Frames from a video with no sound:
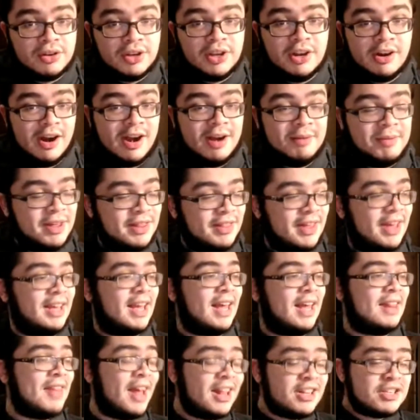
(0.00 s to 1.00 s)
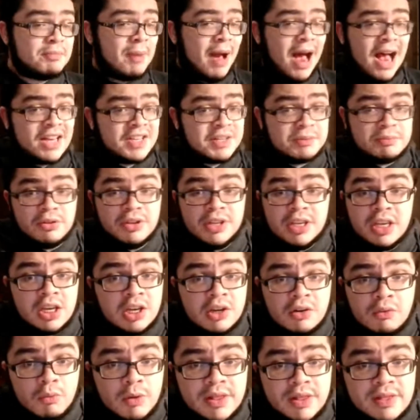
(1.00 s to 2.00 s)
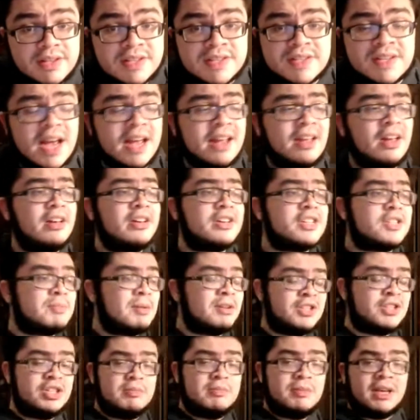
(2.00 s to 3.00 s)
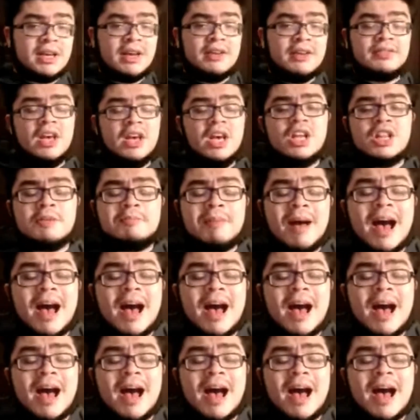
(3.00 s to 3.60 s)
You know what I mean? Like, and that's possible. He could win the Cy Young, especially because the